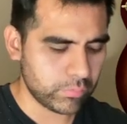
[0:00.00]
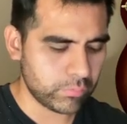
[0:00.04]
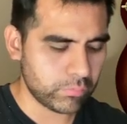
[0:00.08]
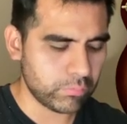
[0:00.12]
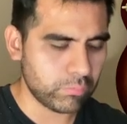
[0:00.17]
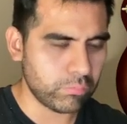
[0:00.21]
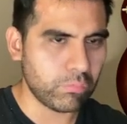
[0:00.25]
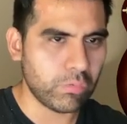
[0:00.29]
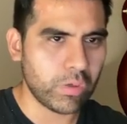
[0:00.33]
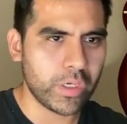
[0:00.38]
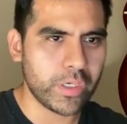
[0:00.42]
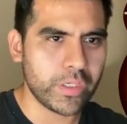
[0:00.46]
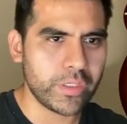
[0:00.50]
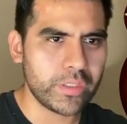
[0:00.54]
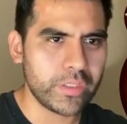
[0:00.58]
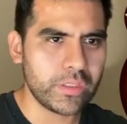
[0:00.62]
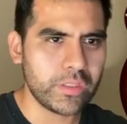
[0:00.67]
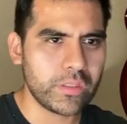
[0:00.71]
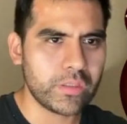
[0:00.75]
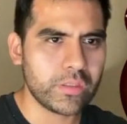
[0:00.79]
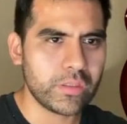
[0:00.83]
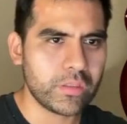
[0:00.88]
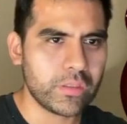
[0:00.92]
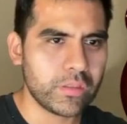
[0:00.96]
1,
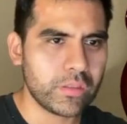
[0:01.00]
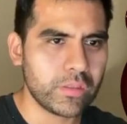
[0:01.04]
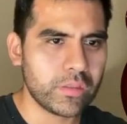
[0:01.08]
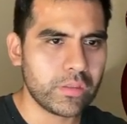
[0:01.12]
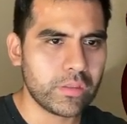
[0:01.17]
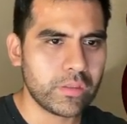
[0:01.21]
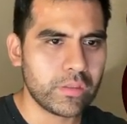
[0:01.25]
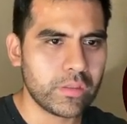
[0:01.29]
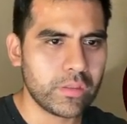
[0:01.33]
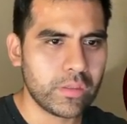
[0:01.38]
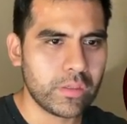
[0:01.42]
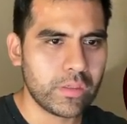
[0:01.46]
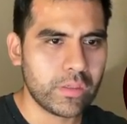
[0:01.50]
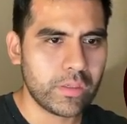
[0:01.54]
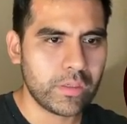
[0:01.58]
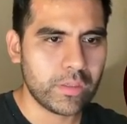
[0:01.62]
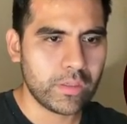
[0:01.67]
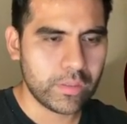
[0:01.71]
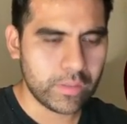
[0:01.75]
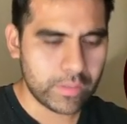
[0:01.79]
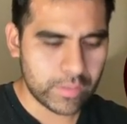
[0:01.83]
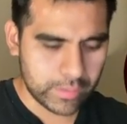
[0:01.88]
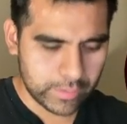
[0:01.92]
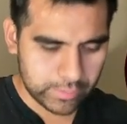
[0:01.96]

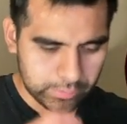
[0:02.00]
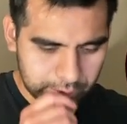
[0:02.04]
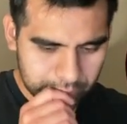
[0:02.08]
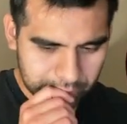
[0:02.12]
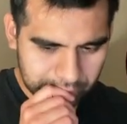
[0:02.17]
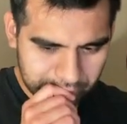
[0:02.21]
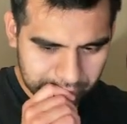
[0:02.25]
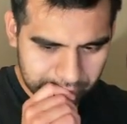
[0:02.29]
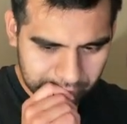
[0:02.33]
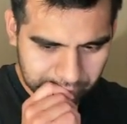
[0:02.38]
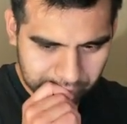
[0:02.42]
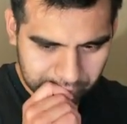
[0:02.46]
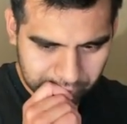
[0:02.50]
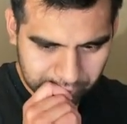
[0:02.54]
I think.